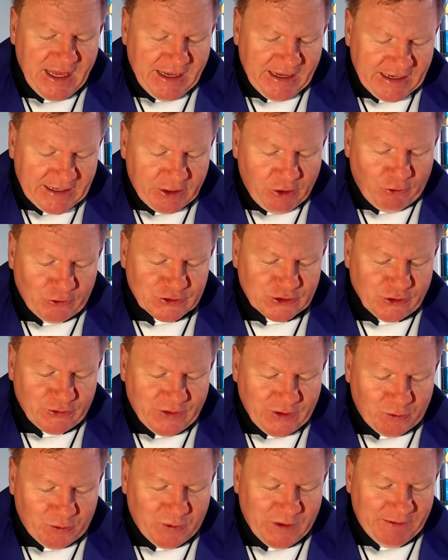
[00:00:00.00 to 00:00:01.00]
and also
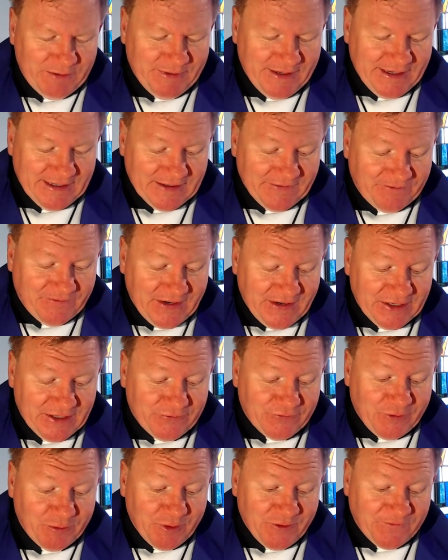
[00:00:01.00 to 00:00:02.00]
that we, being defended
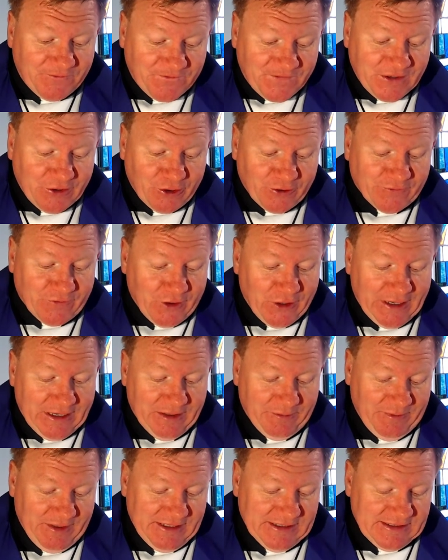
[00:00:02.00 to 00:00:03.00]
from the fear of our
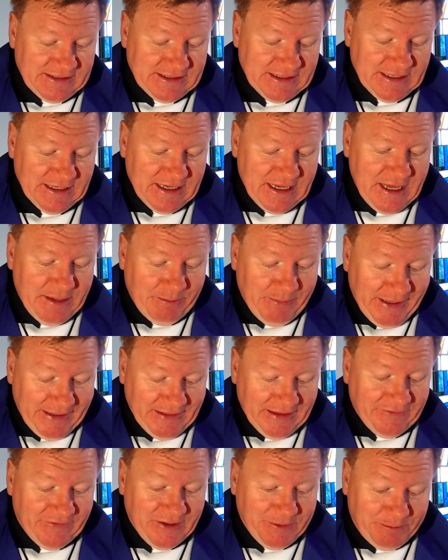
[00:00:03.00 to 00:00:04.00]
enemies, may
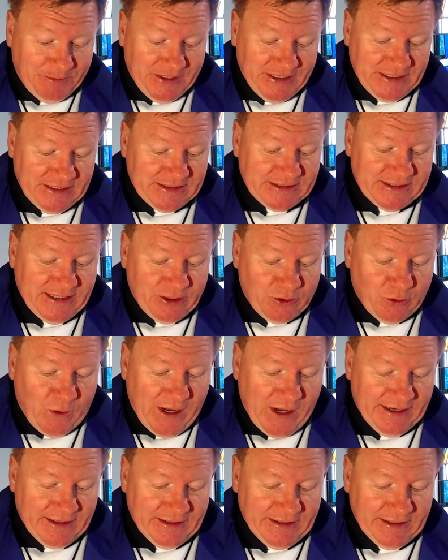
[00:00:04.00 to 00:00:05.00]
live in peace and
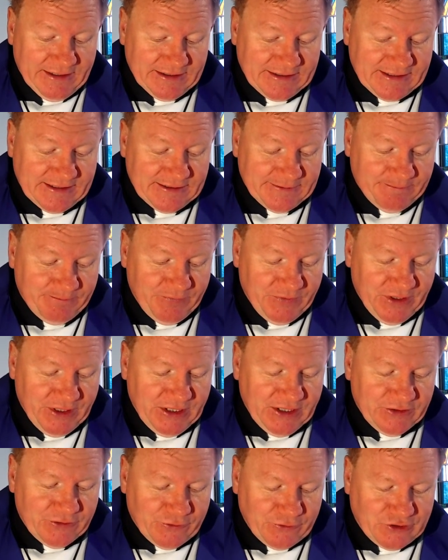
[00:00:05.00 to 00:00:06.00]
quietness.
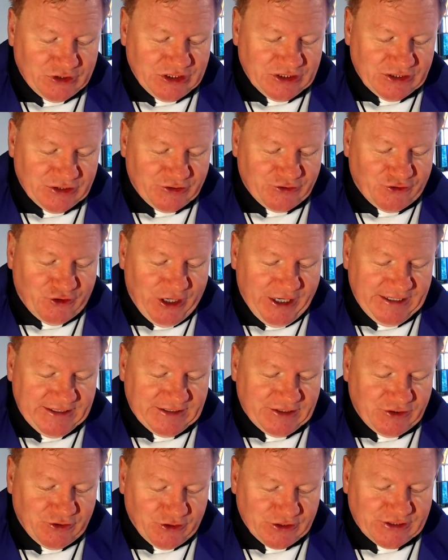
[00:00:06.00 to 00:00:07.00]
Through Jesus
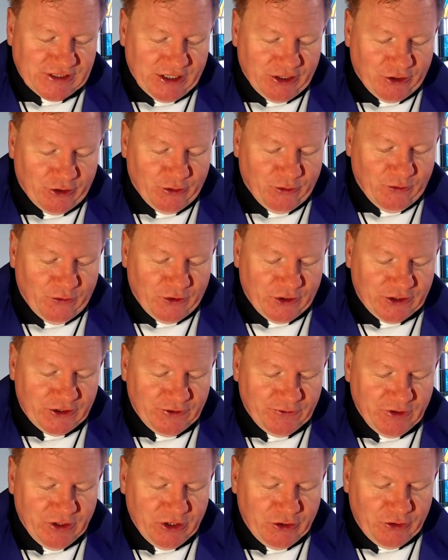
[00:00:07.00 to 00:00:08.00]
Christ, your Son, our Lord,
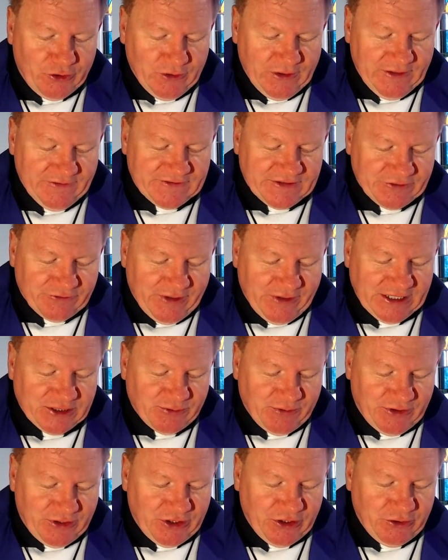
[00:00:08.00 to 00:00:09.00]
who lives and reigns
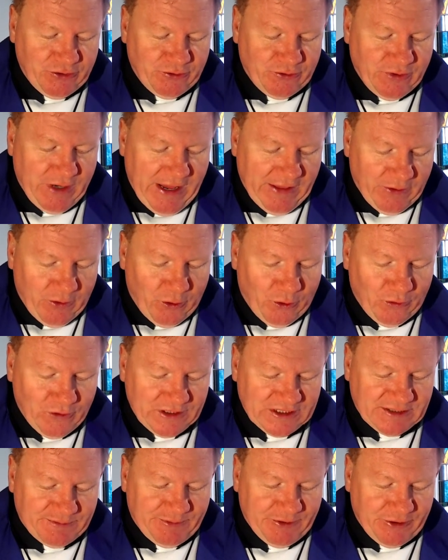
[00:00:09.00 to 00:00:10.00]
with you and the Holy
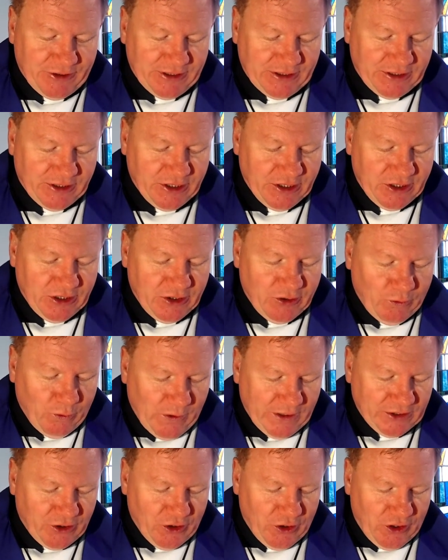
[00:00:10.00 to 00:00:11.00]
Spirit,
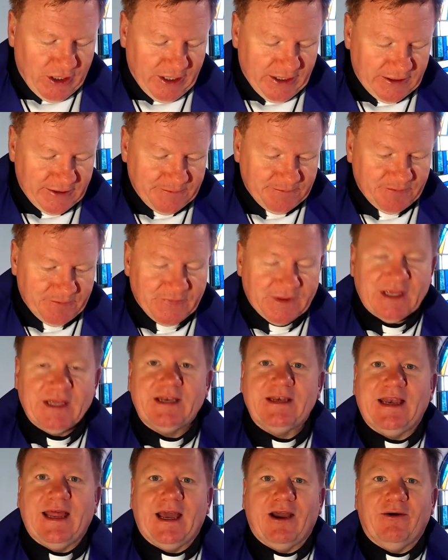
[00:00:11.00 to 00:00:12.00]
one God,
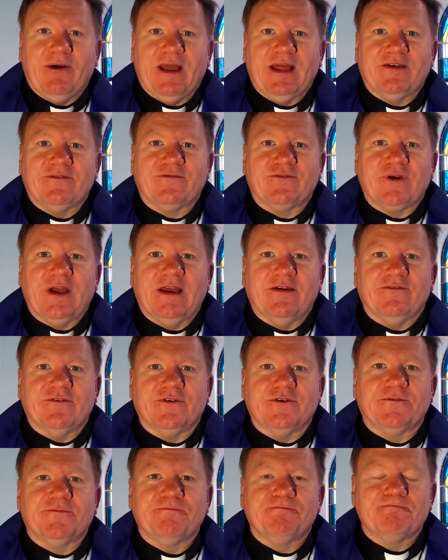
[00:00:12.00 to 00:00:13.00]
now and
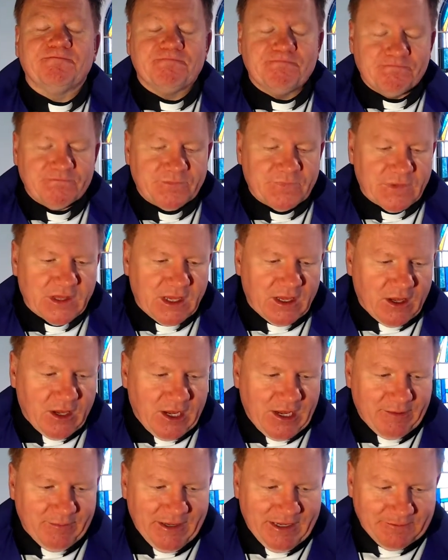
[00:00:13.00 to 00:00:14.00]
forever.
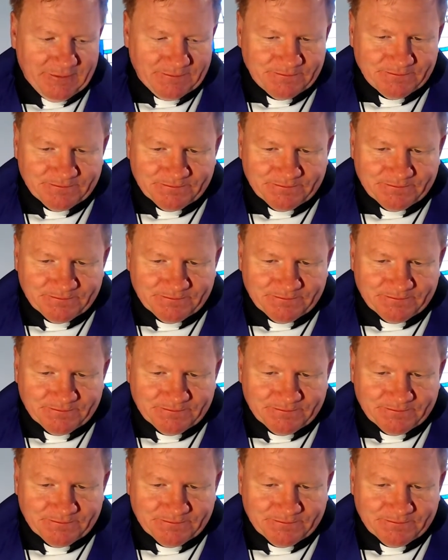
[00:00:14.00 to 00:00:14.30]
Amen.